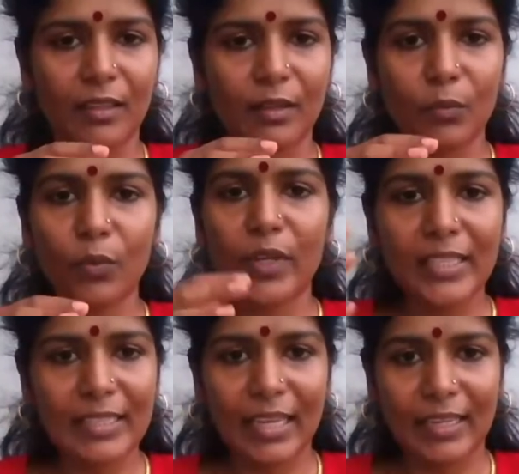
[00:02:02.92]
What is
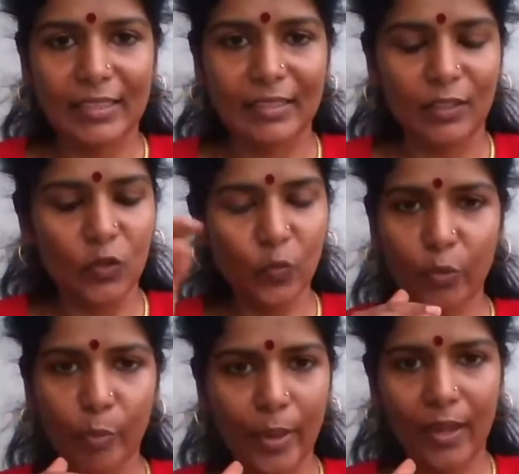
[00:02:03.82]
next? You
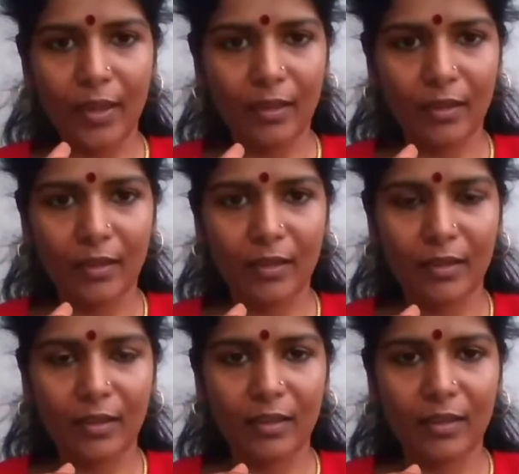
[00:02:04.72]
prepare,
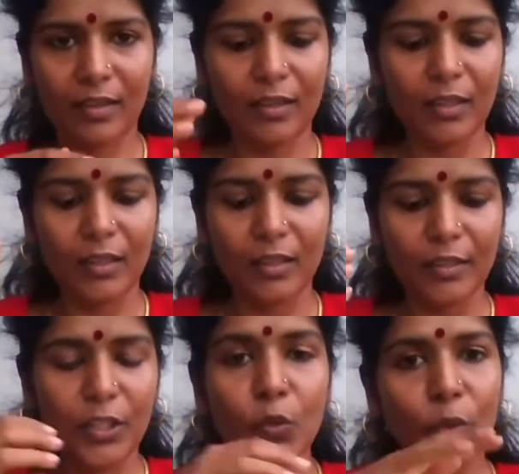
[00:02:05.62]

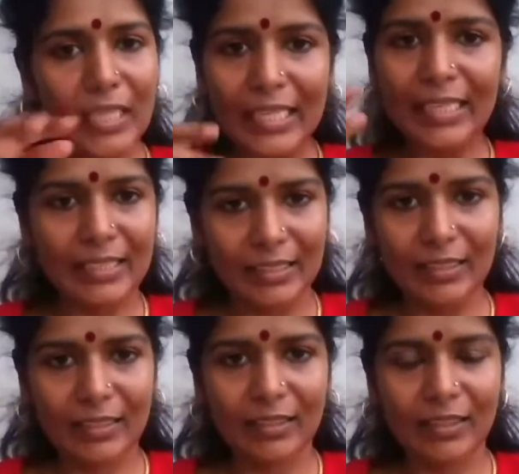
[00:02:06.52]
you eat it,
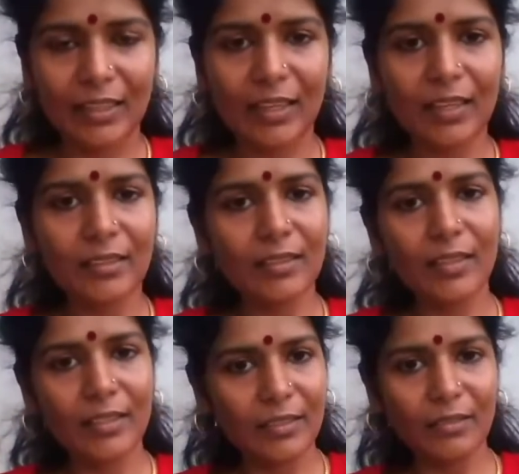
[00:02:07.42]
and
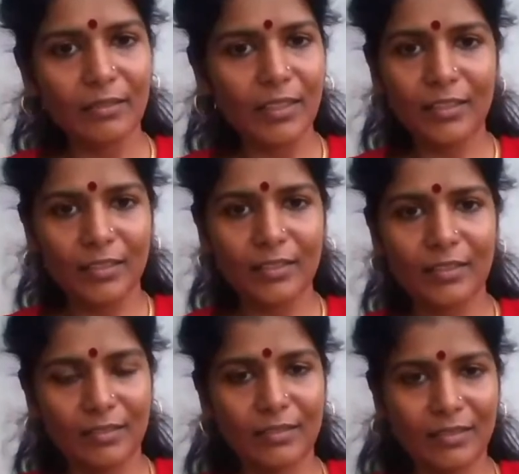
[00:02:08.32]

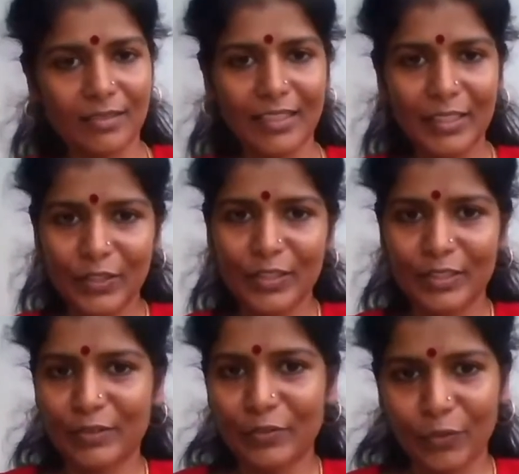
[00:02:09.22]
it's
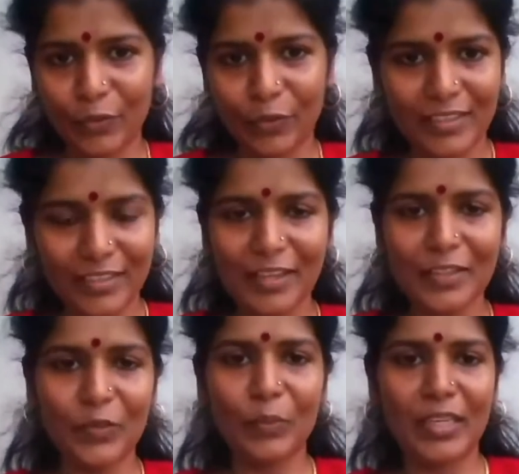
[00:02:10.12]
for
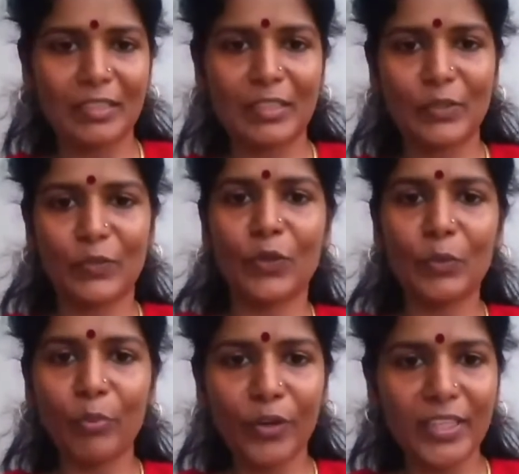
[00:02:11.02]
transformation. It's for your
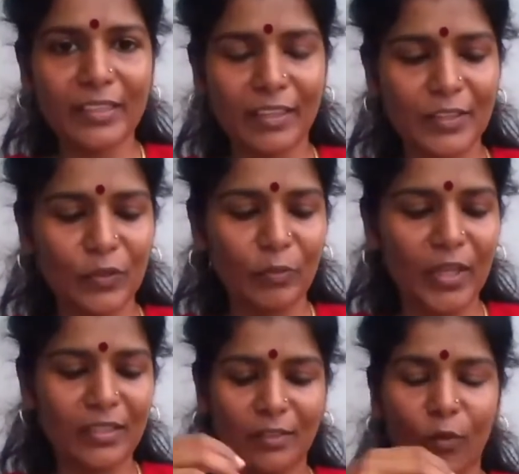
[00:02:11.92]
body
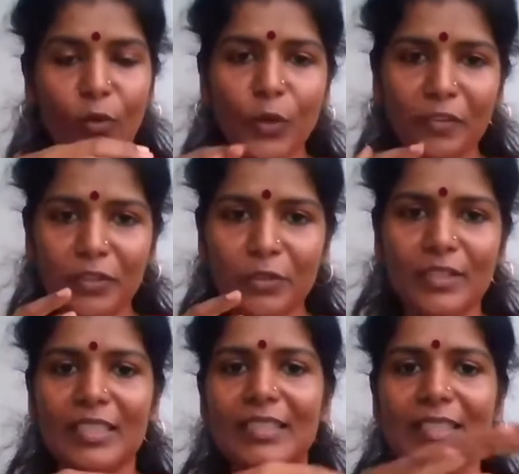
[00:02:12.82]
transformation. All you have to do
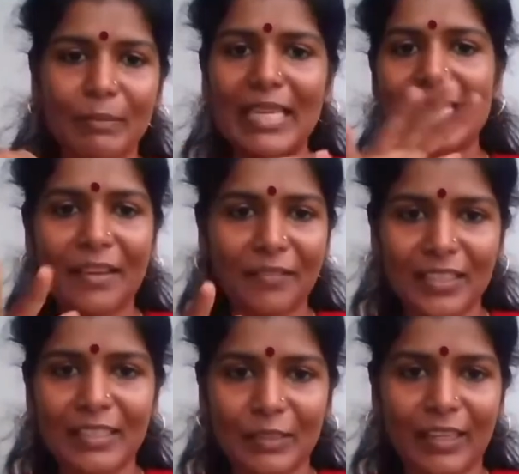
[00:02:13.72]
is just mix
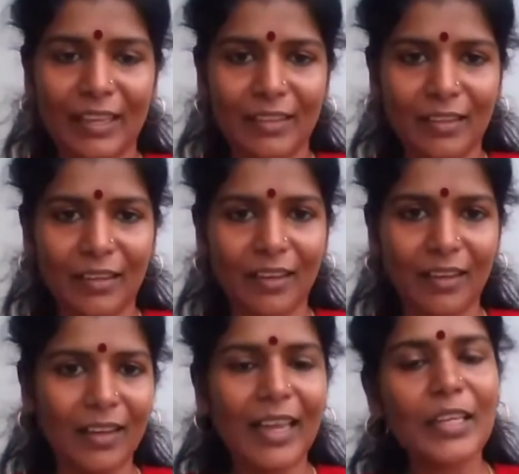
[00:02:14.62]
everything together
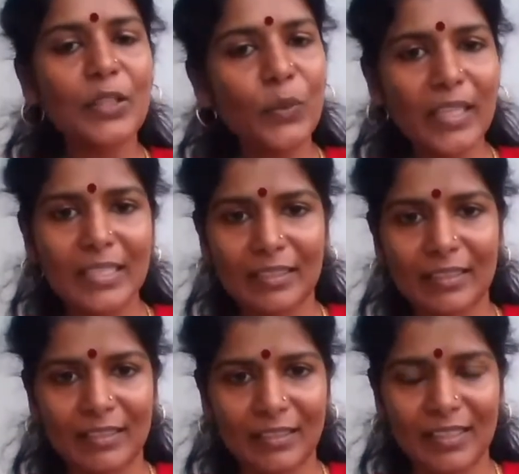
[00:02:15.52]
and you eat it.
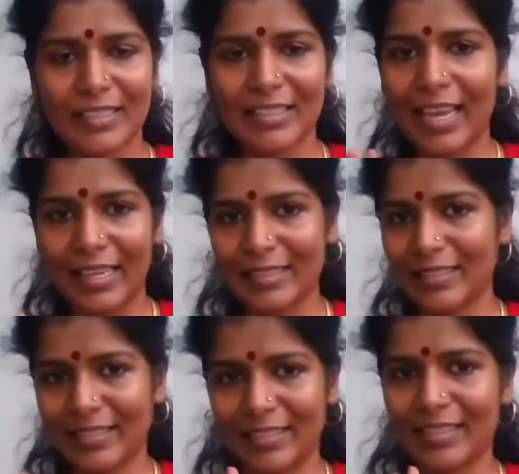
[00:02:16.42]
It's as
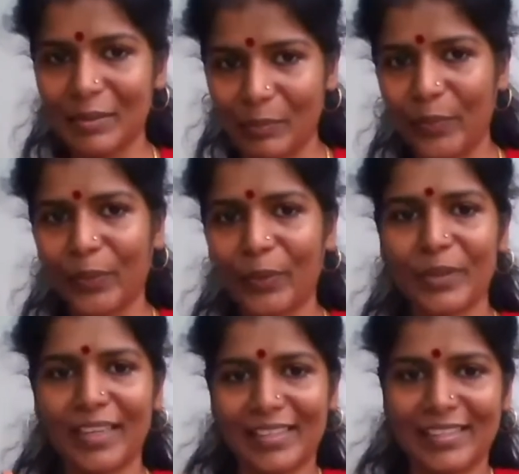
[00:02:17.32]
simple
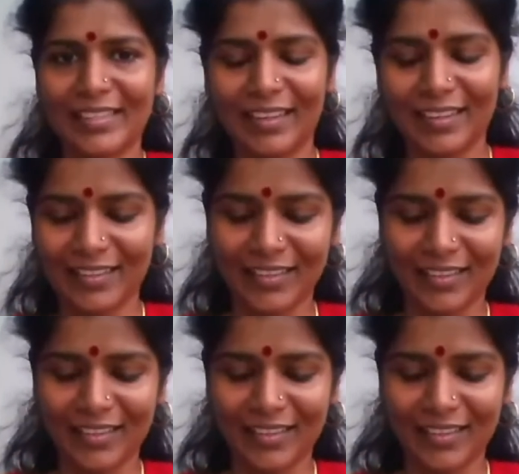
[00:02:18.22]
as that.